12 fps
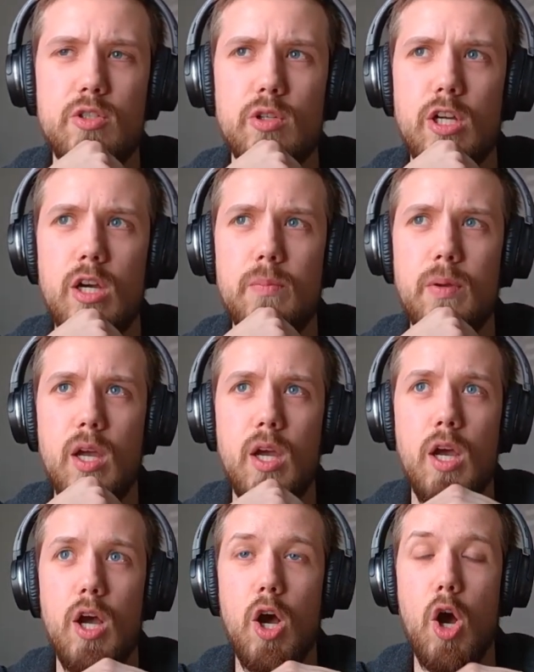It took
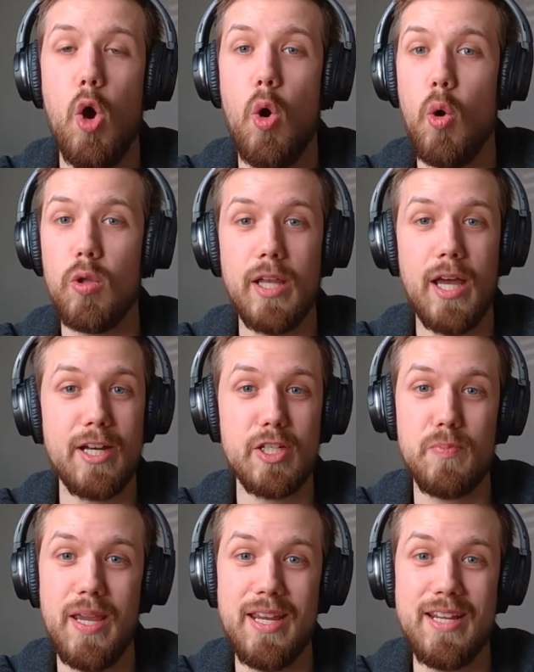up a
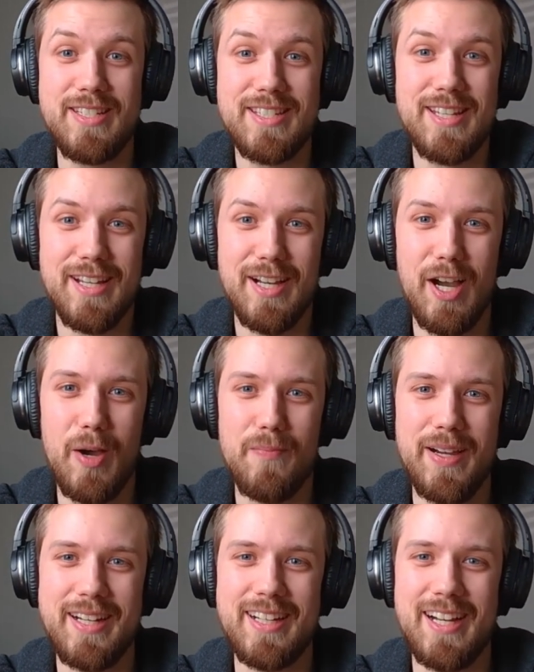whole lot of space
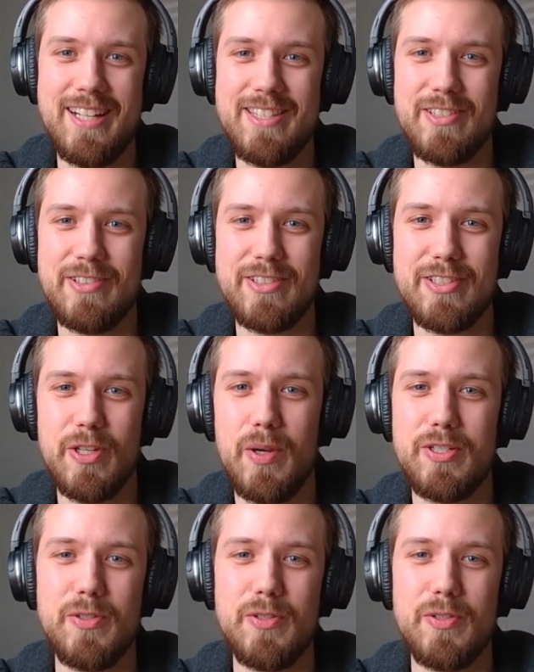on my console,